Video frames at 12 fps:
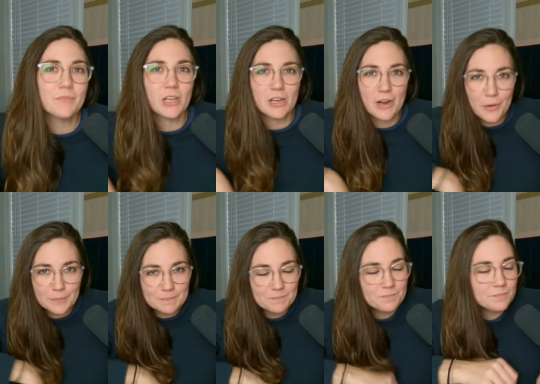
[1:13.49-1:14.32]
you know.
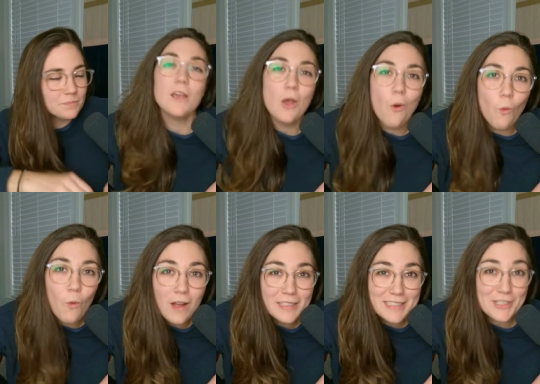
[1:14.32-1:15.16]

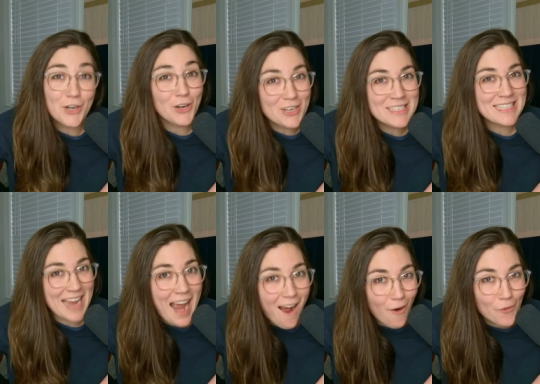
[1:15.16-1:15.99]
Well, it turns
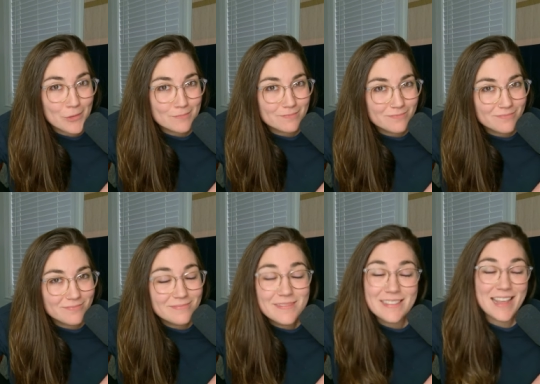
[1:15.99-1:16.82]
out
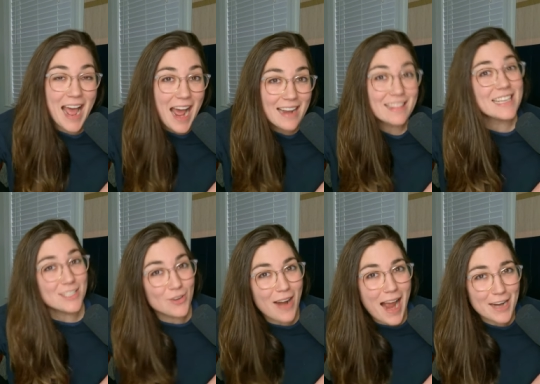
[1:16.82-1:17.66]
that
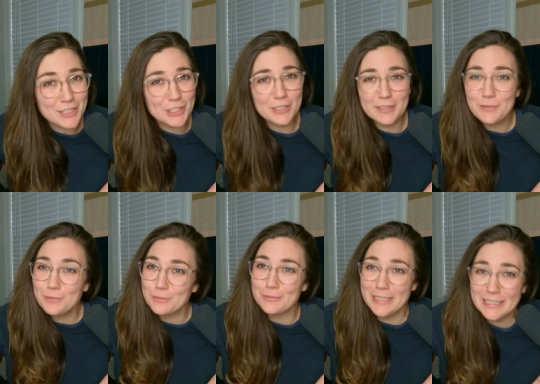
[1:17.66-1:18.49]
these are actually
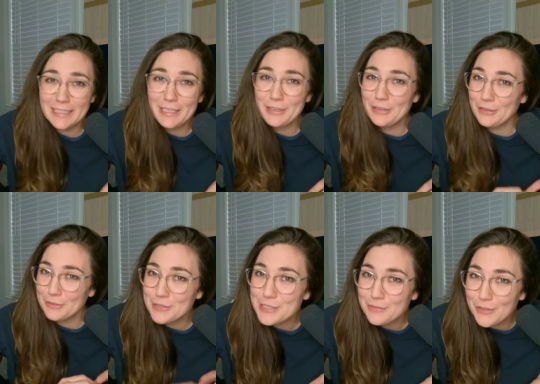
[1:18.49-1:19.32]
really
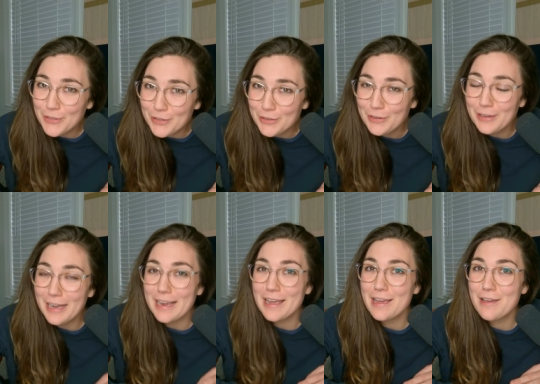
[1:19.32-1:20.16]
useful
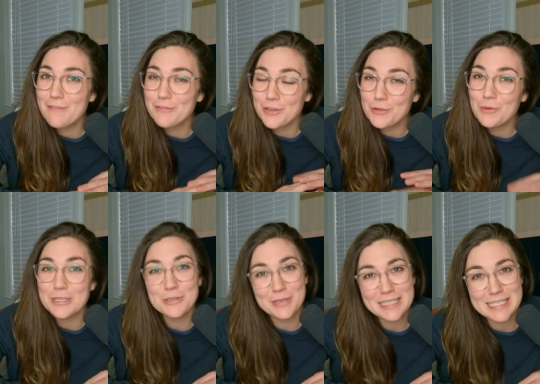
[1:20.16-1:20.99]
if you
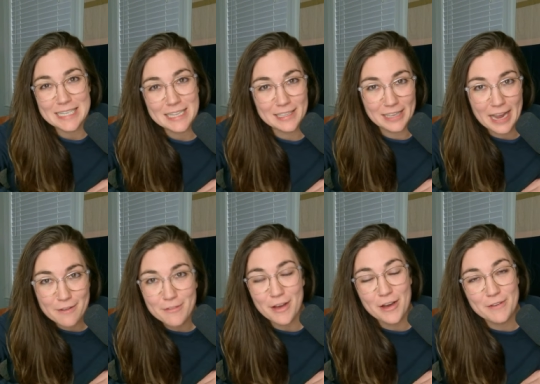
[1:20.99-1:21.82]
want to extend the
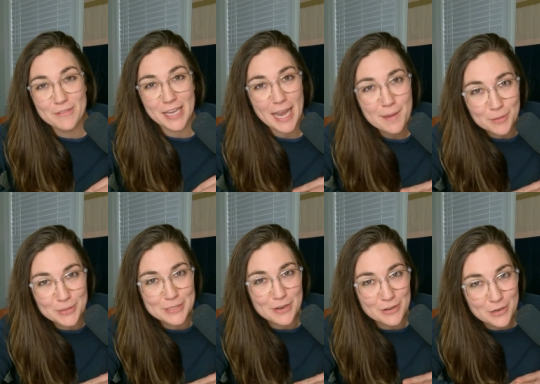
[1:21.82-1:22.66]
life of the
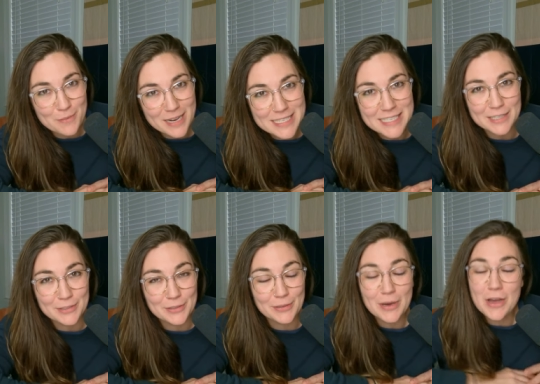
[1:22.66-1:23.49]
cables on your
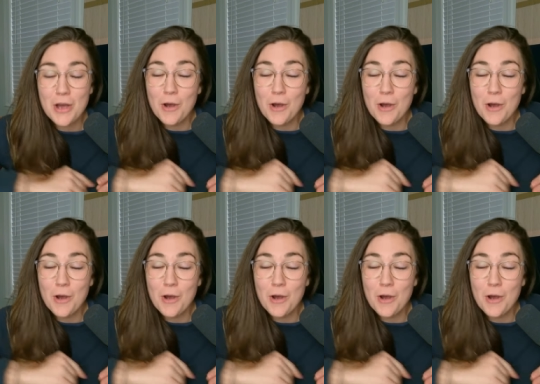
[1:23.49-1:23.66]
bicycle,